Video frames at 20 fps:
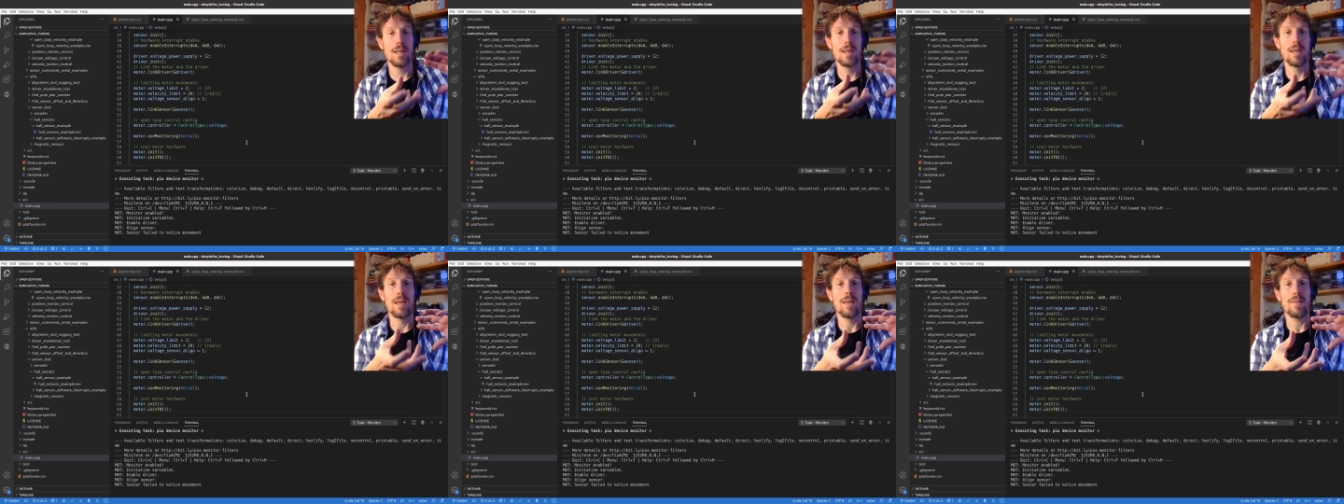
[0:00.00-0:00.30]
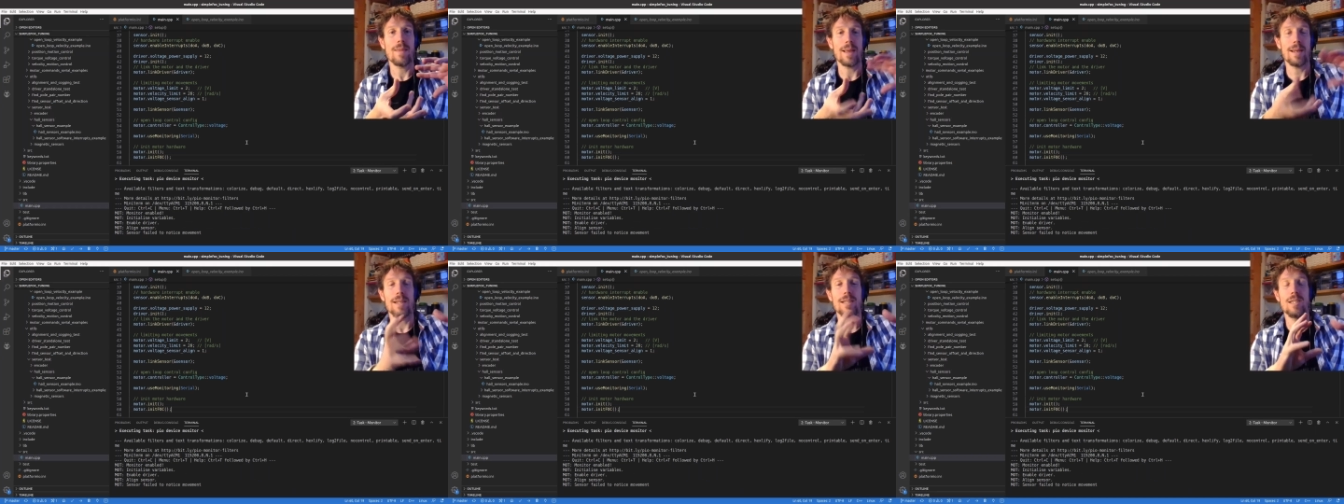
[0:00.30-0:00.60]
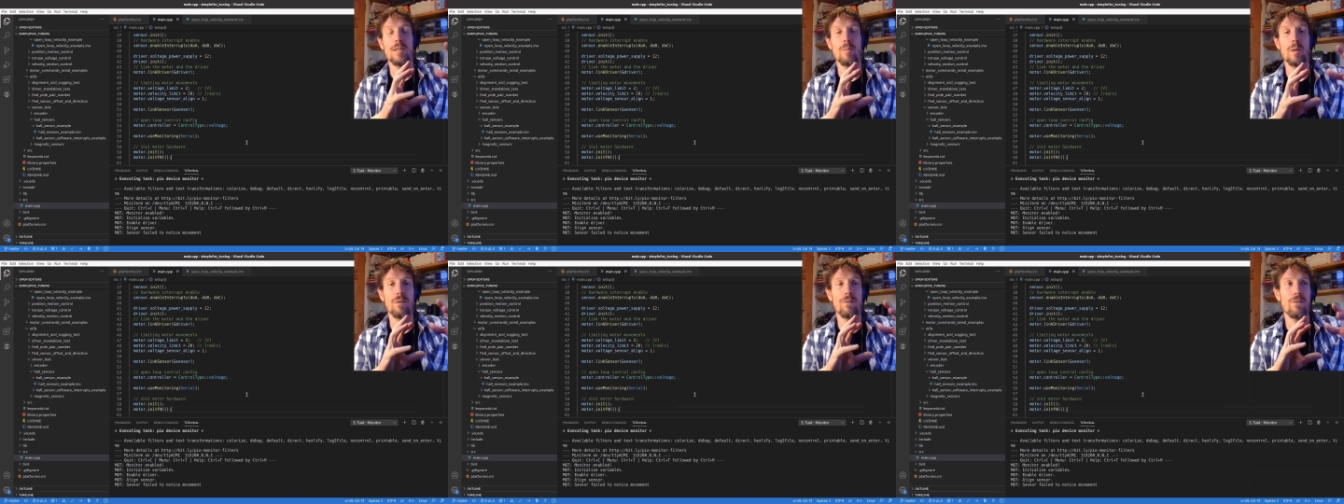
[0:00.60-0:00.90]
that needs to
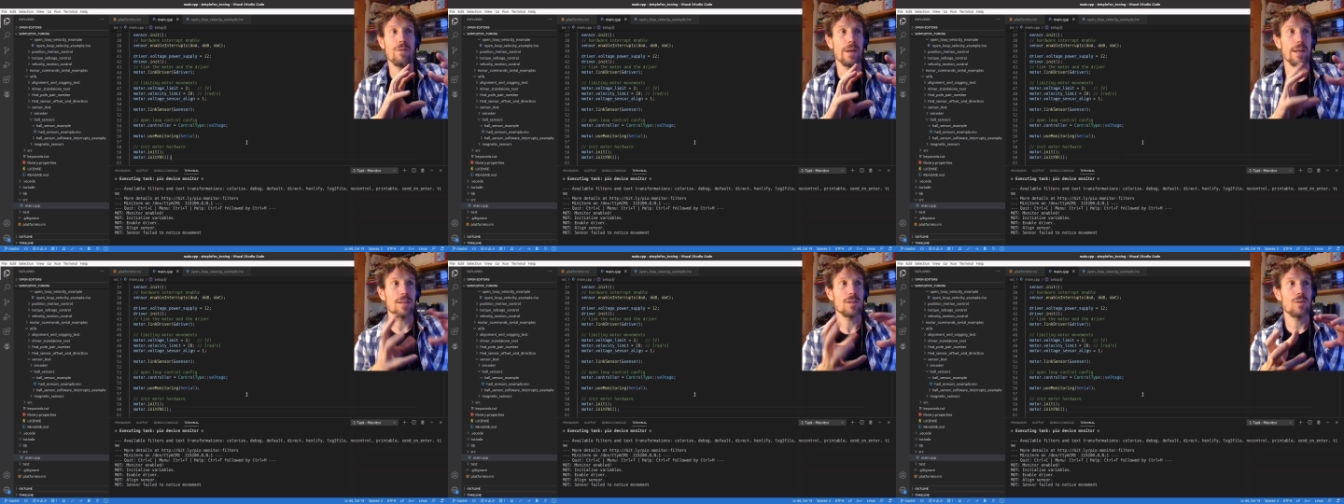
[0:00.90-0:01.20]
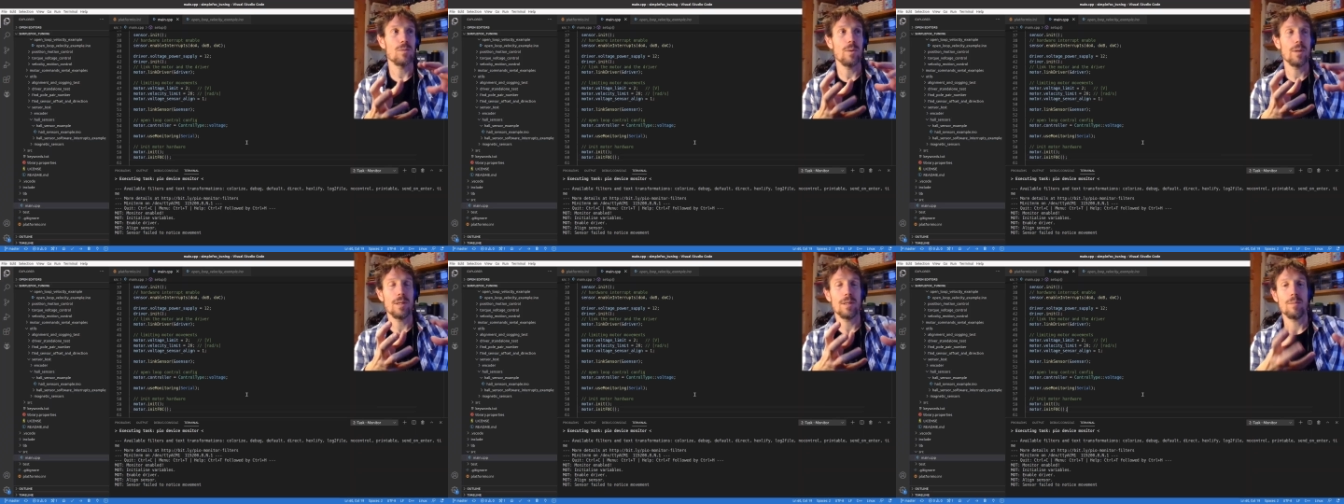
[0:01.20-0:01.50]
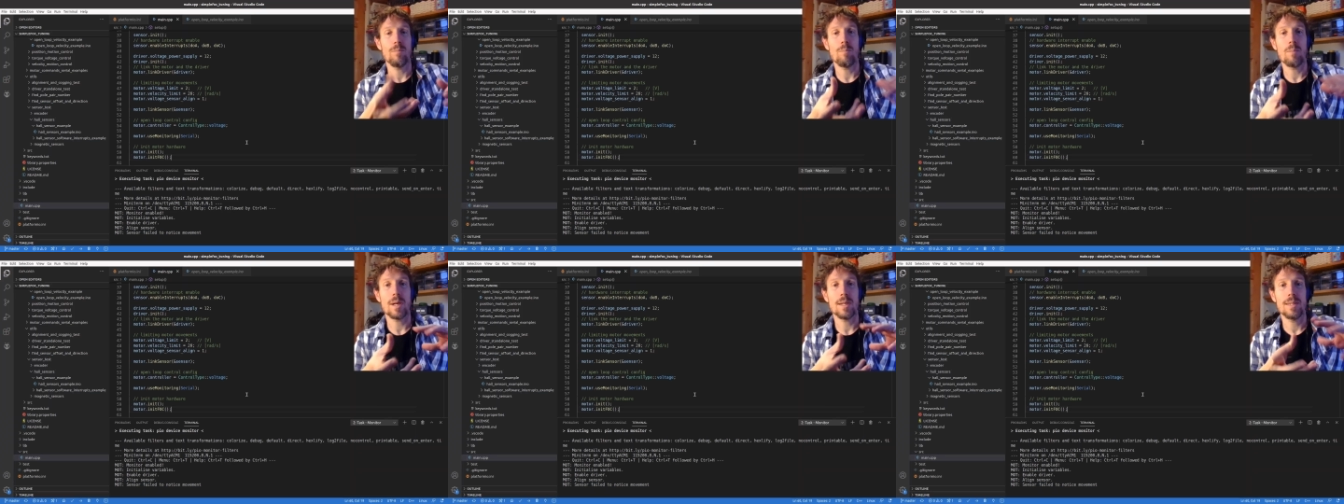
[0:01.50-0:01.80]
be fixed with
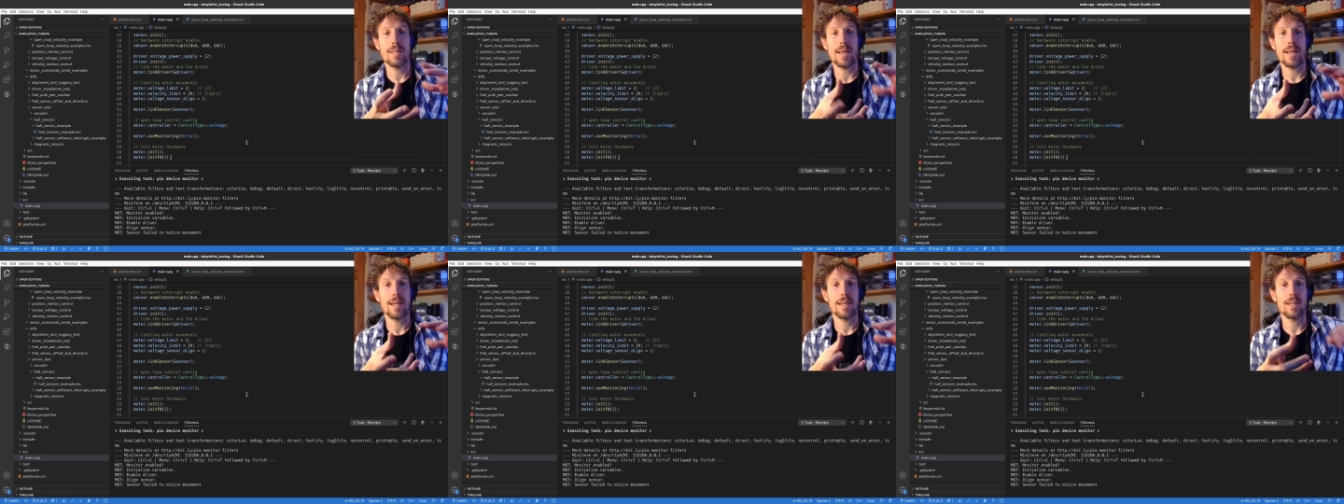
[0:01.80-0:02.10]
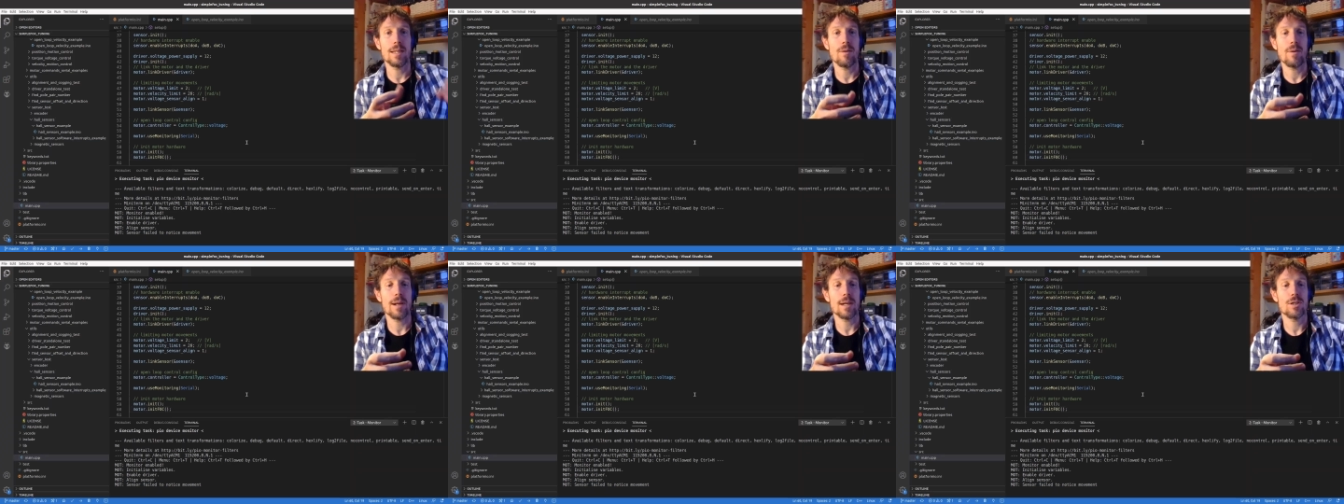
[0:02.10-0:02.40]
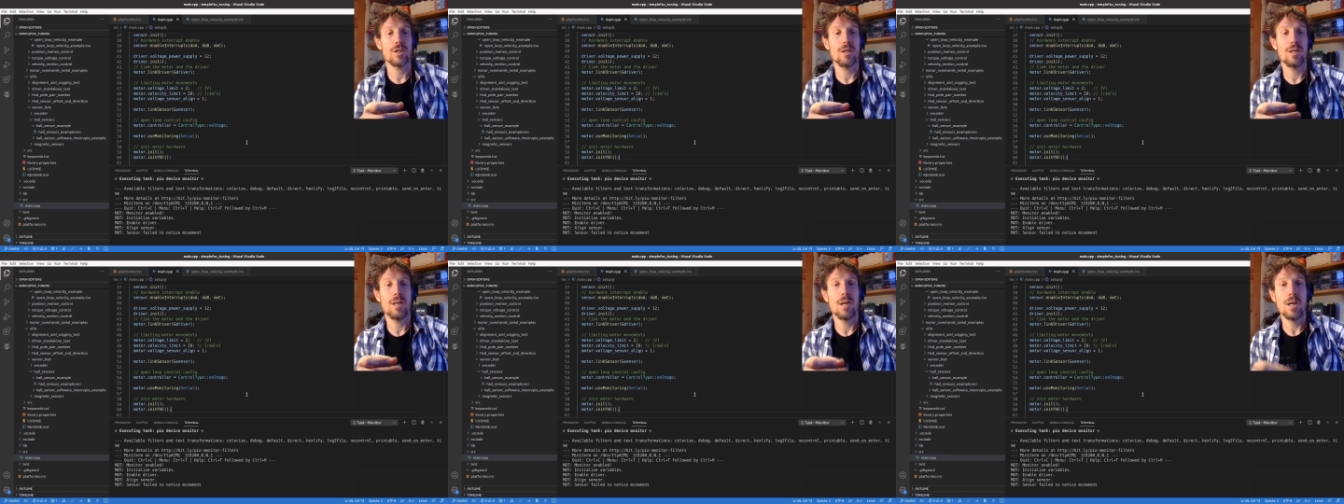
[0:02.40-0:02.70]
by setting a
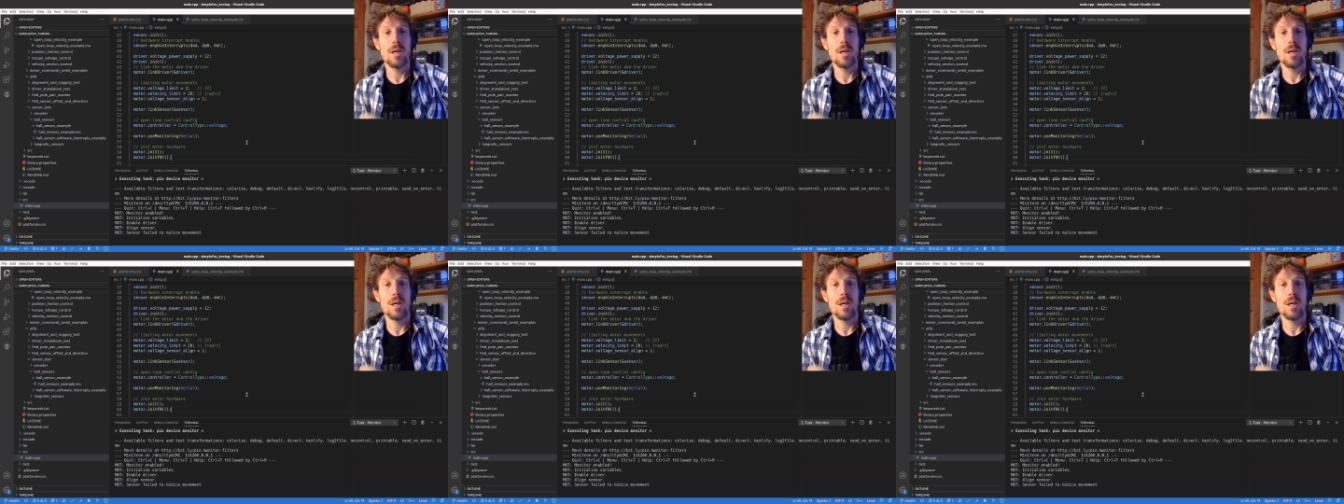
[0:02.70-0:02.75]
direction.